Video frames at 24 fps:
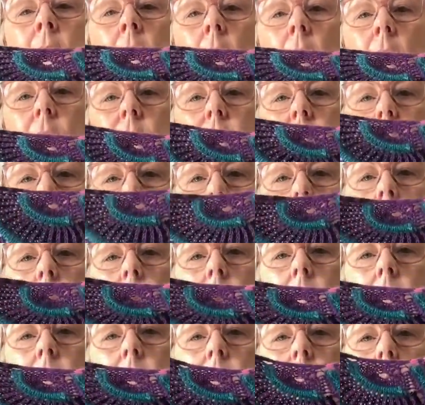I just
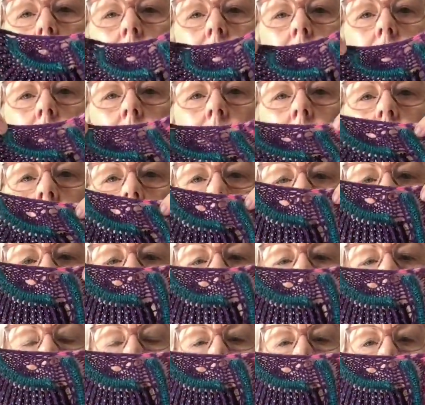pegged
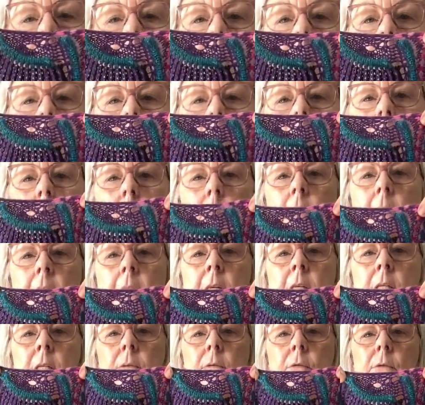probably the
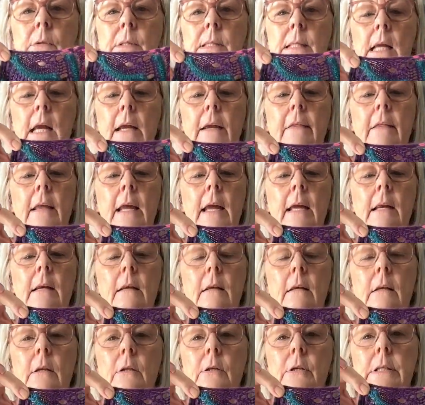intervals like that,
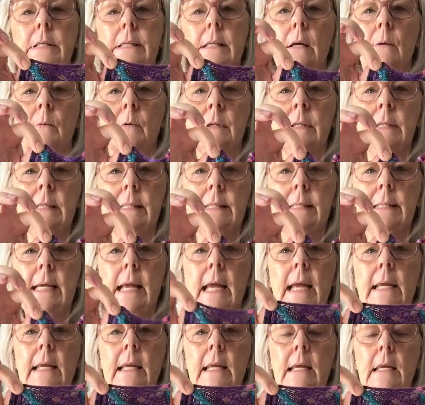just so it wasn't
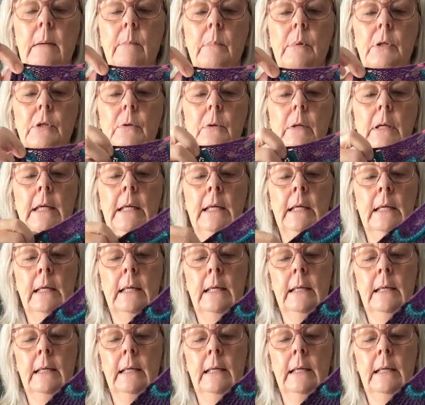sagging in between.